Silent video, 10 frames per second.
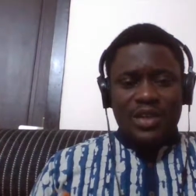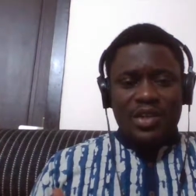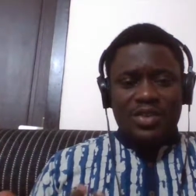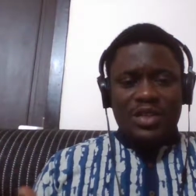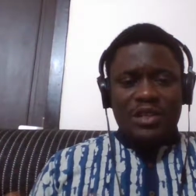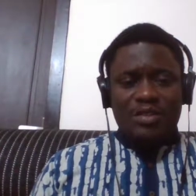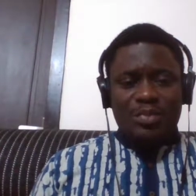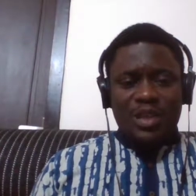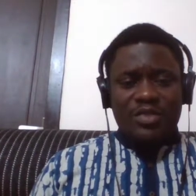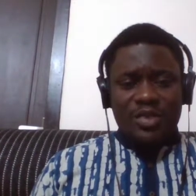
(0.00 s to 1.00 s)
Let us leave
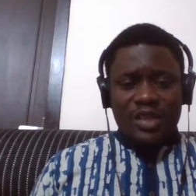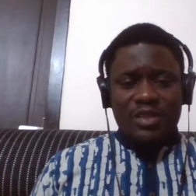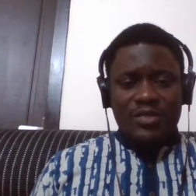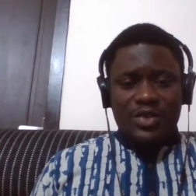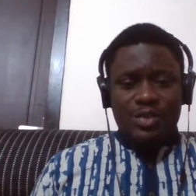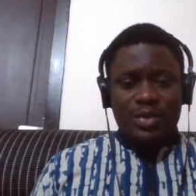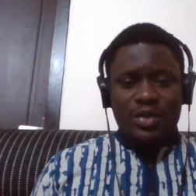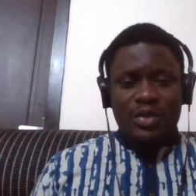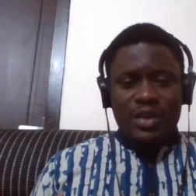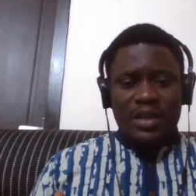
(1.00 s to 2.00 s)
space for the
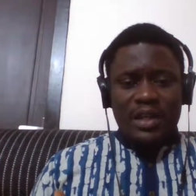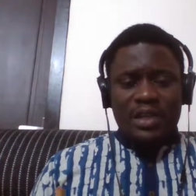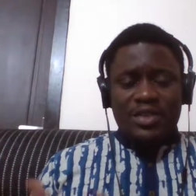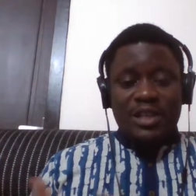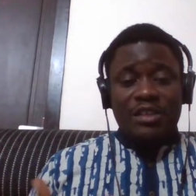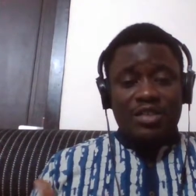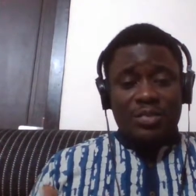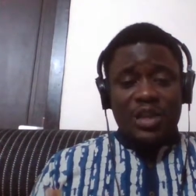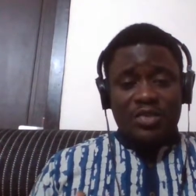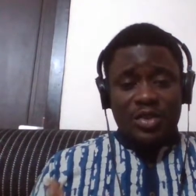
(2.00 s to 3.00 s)
invisible. Let us leave
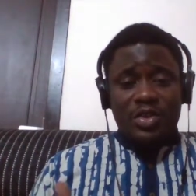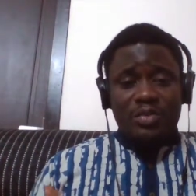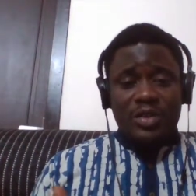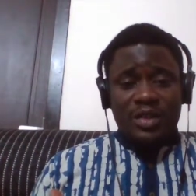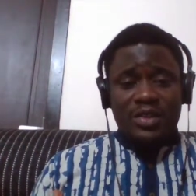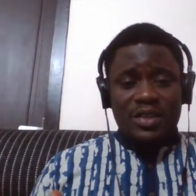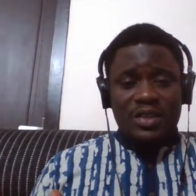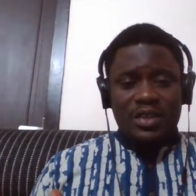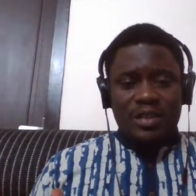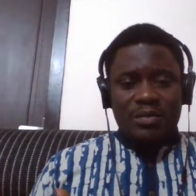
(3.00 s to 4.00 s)
space for humility,
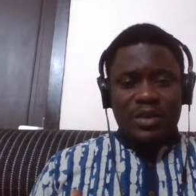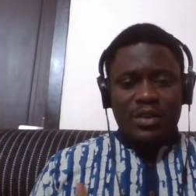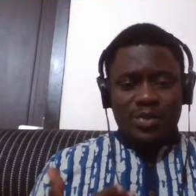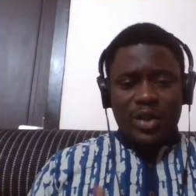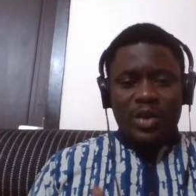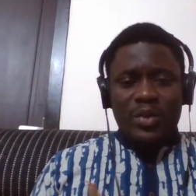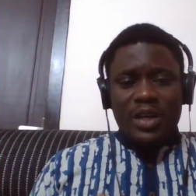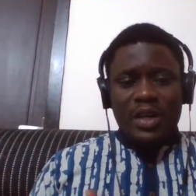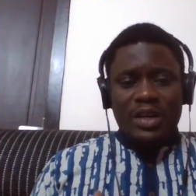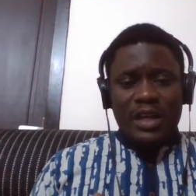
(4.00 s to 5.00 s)
because where
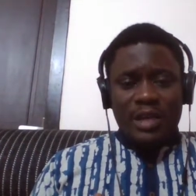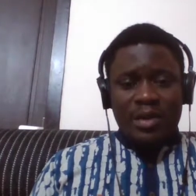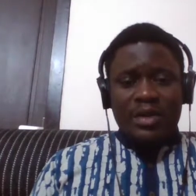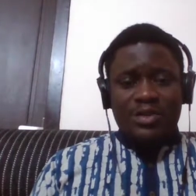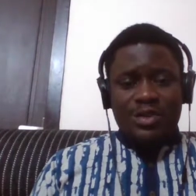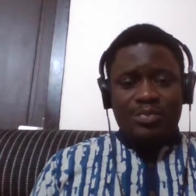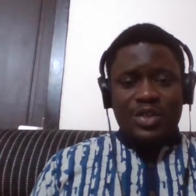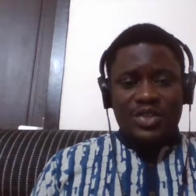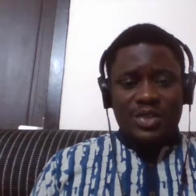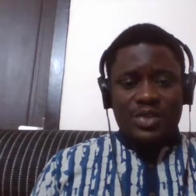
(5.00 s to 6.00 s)
we are now as a
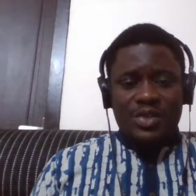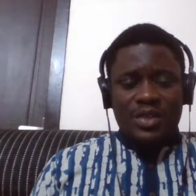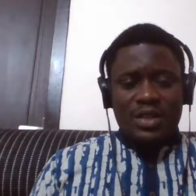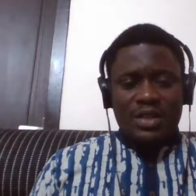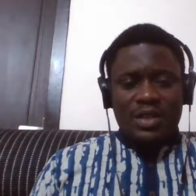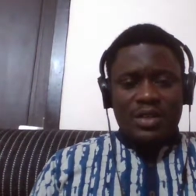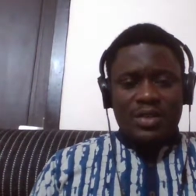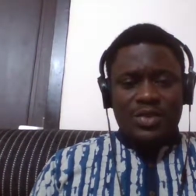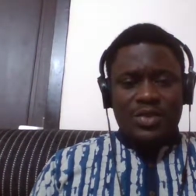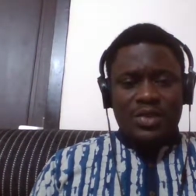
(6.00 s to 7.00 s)
species
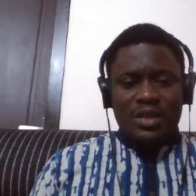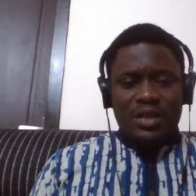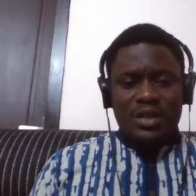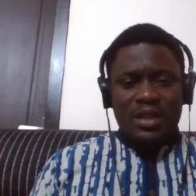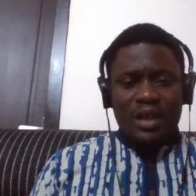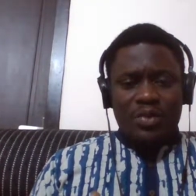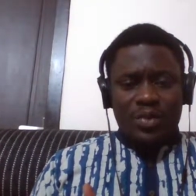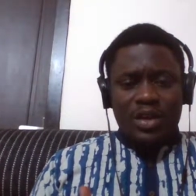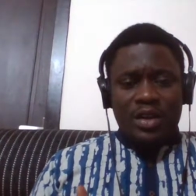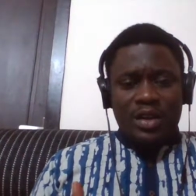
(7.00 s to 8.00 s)
is that
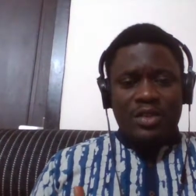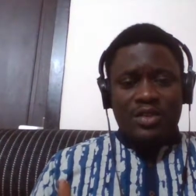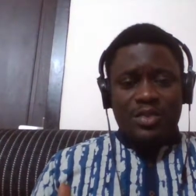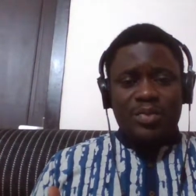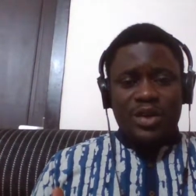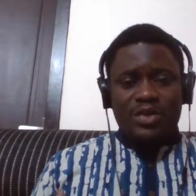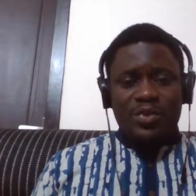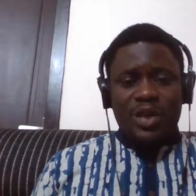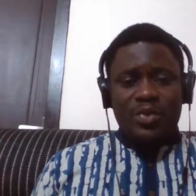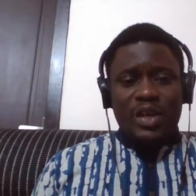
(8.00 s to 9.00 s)
we are in a space
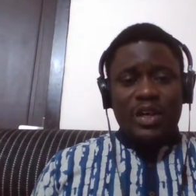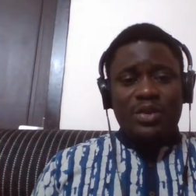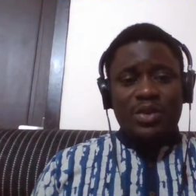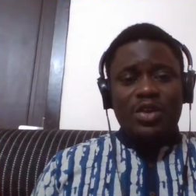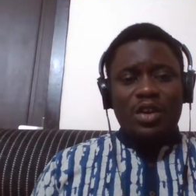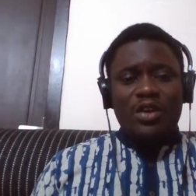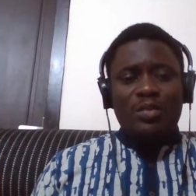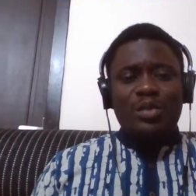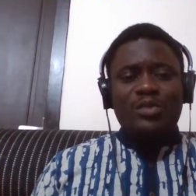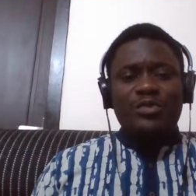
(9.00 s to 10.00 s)
where we can no longer
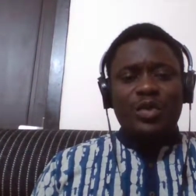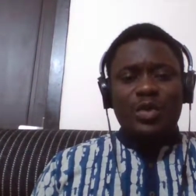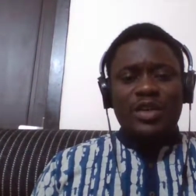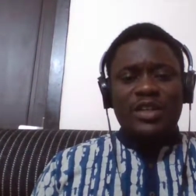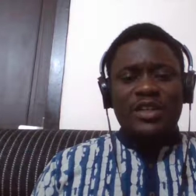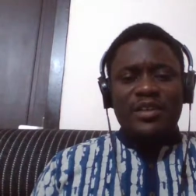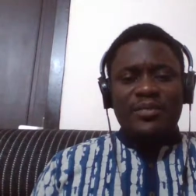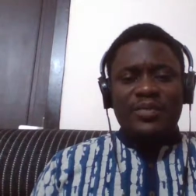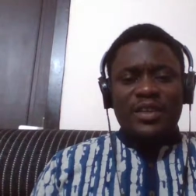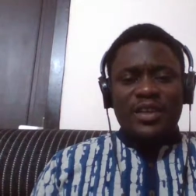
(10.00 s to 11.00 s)
move forward
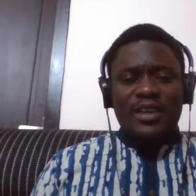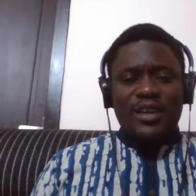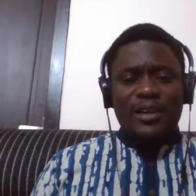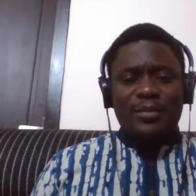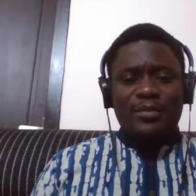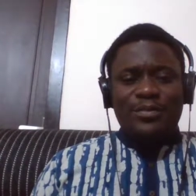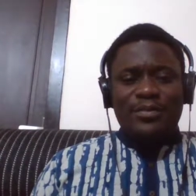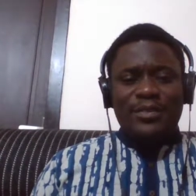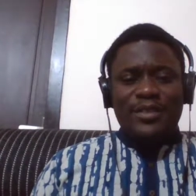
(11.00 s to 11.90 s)
um,